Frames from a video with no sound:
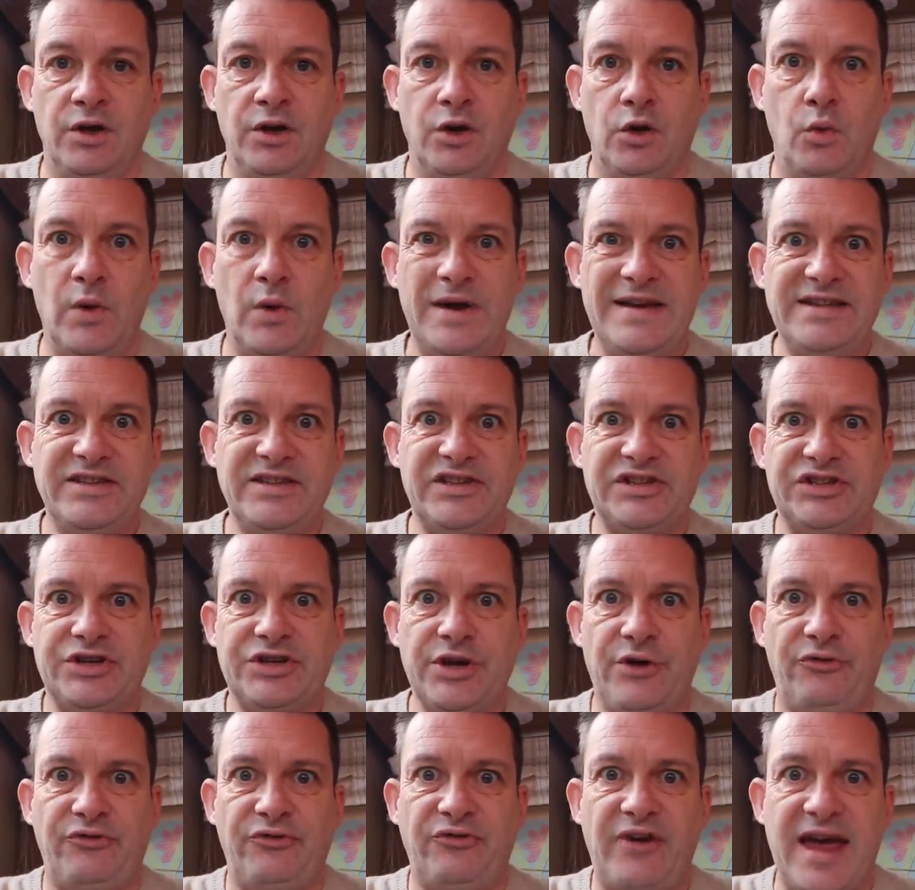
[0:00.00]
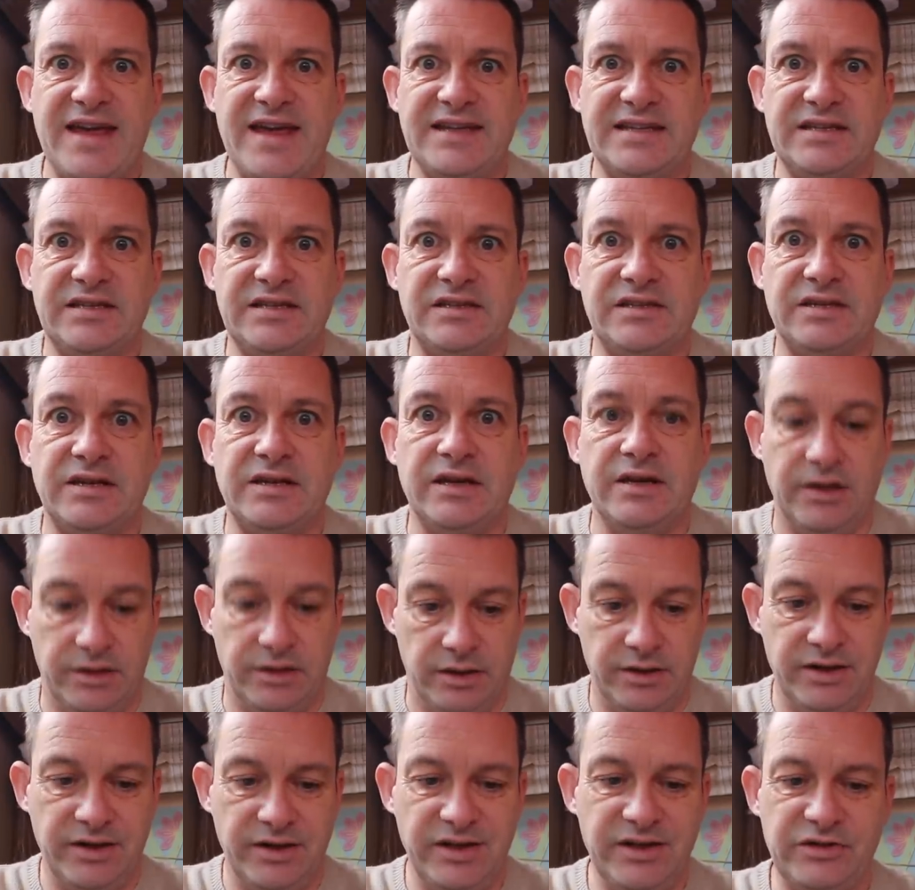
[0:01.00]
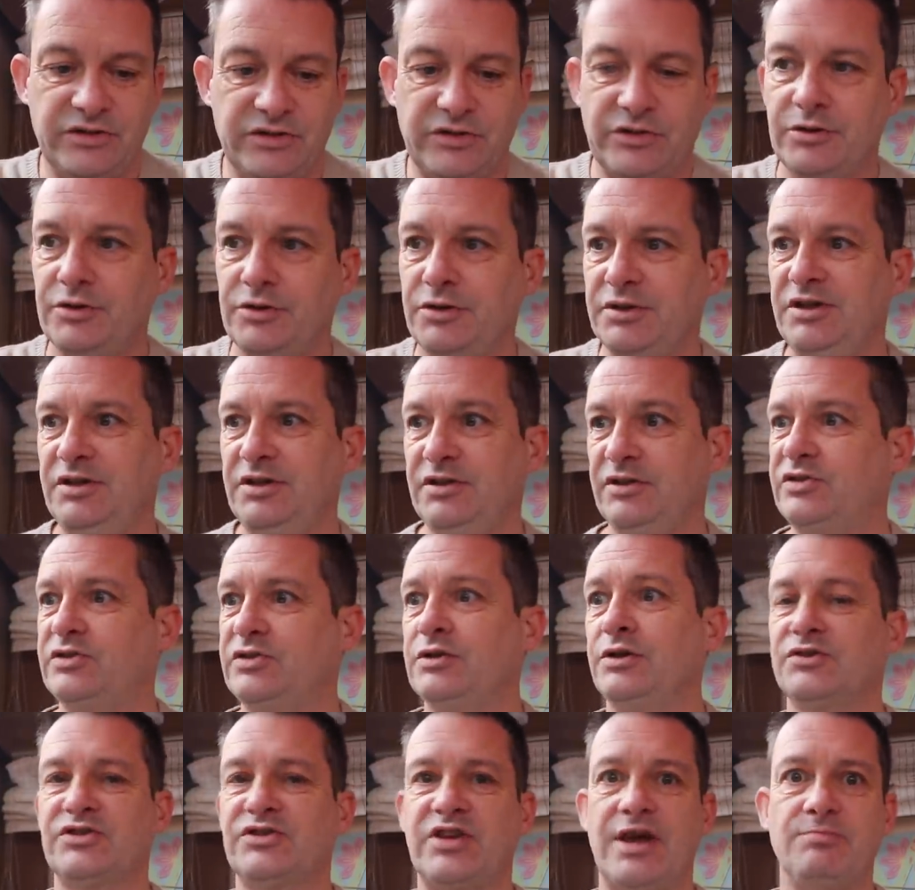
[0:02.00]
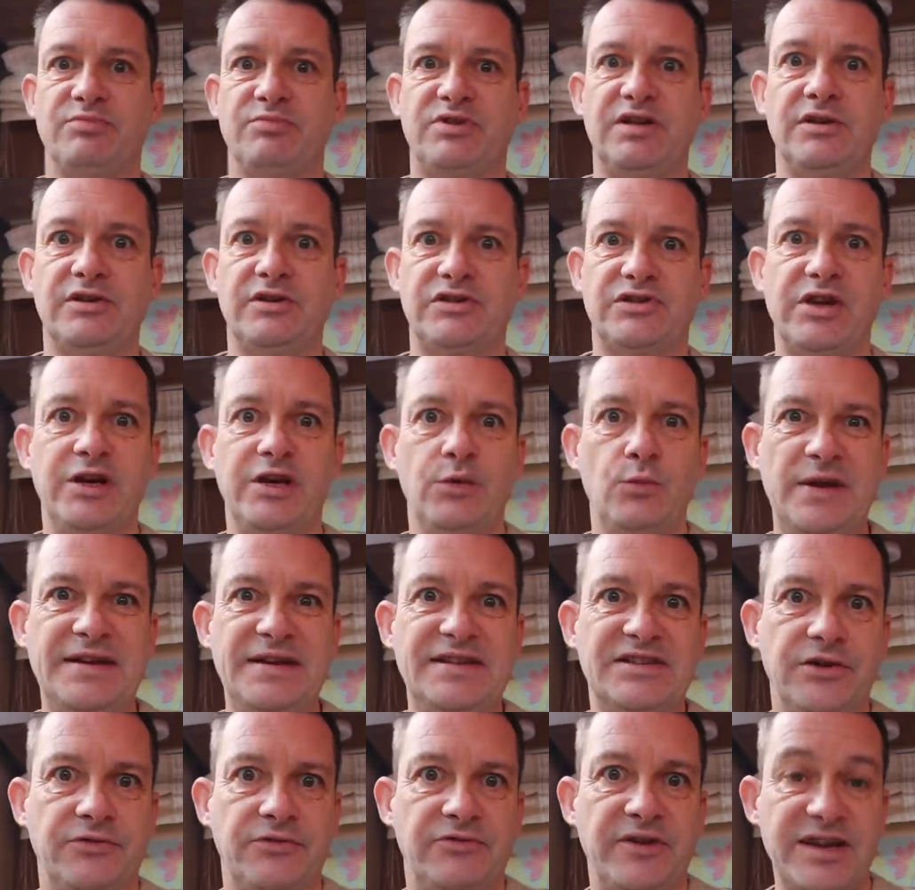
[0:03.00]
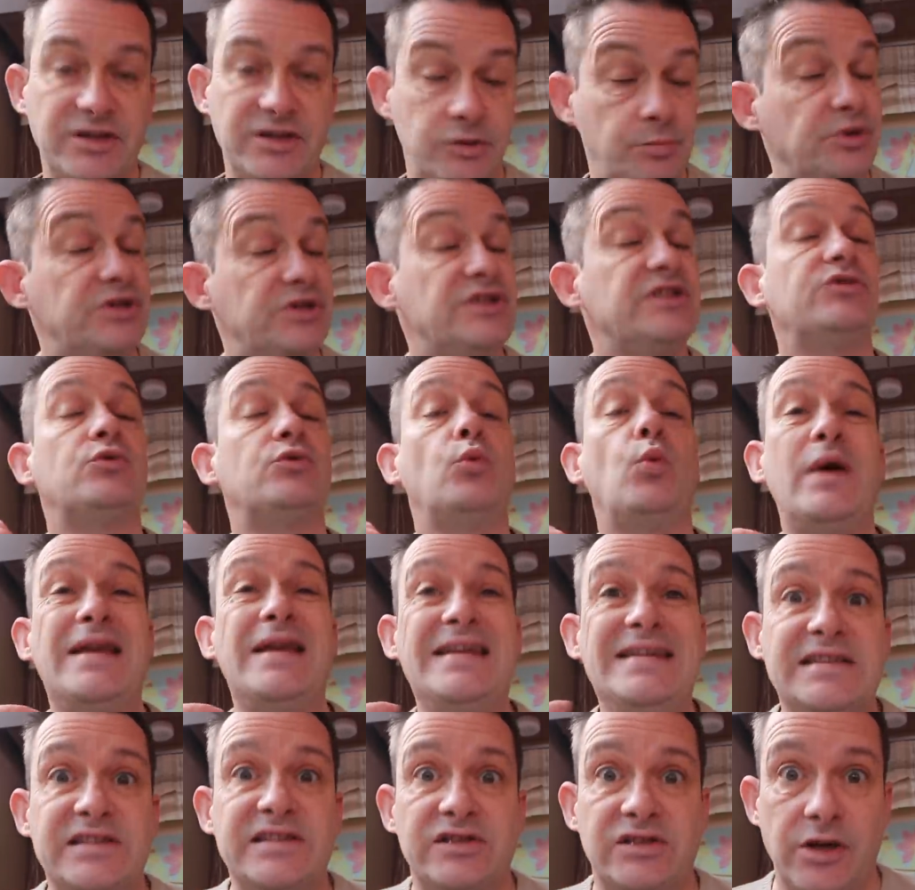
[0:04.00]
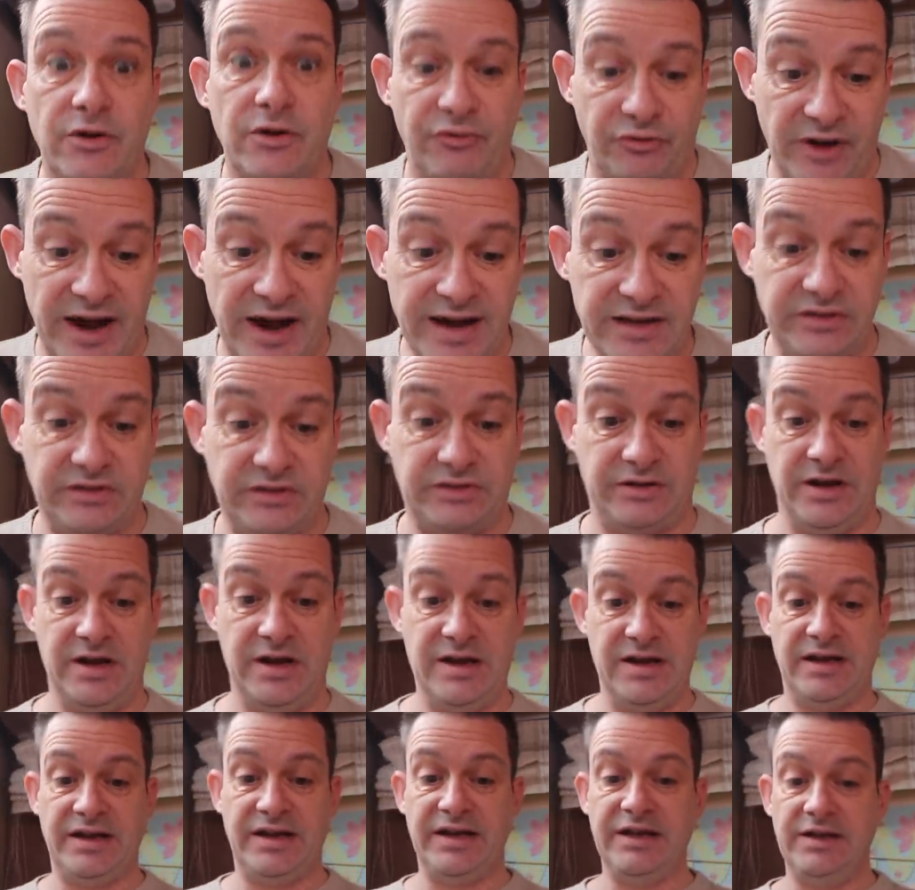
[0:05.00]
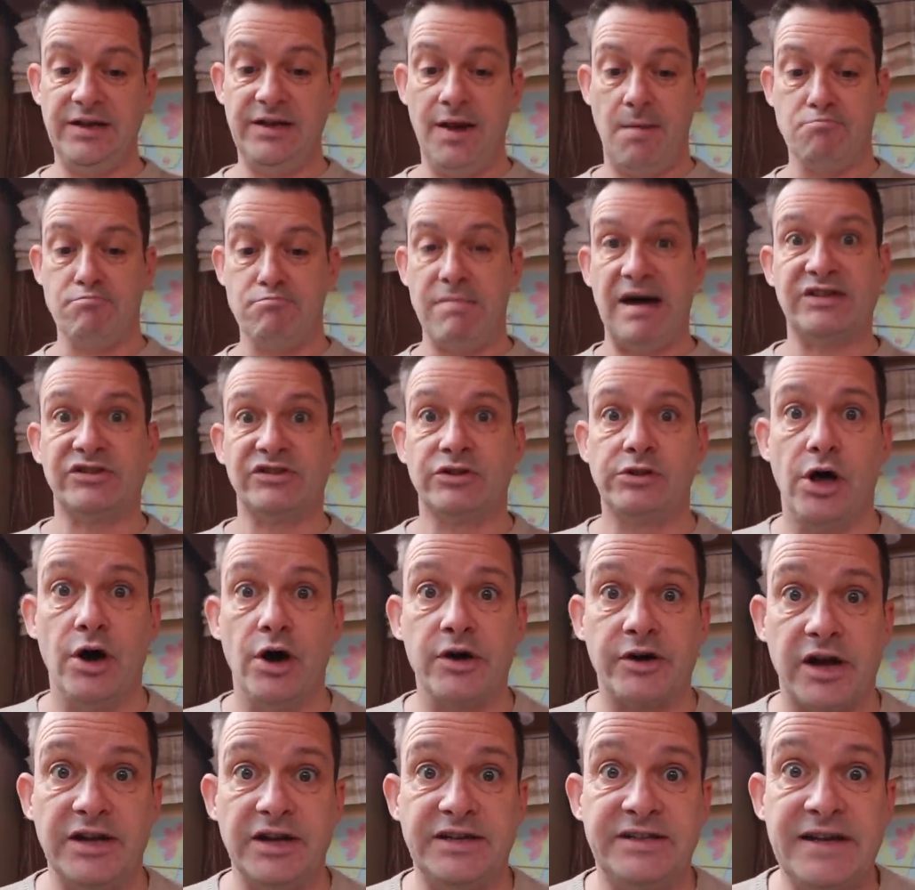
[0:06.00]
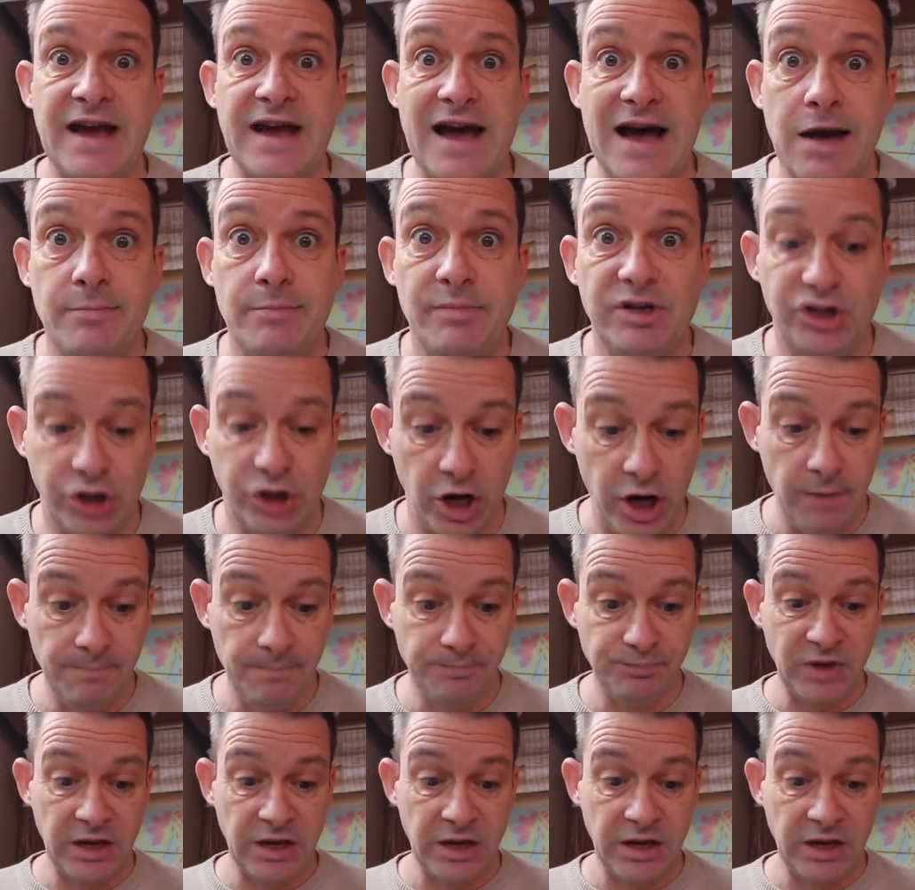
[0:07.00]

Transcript: Winsterfest. It's so it's so tempting to say Winterfest, but it's Winsterfest in Matlock, Derbyshire.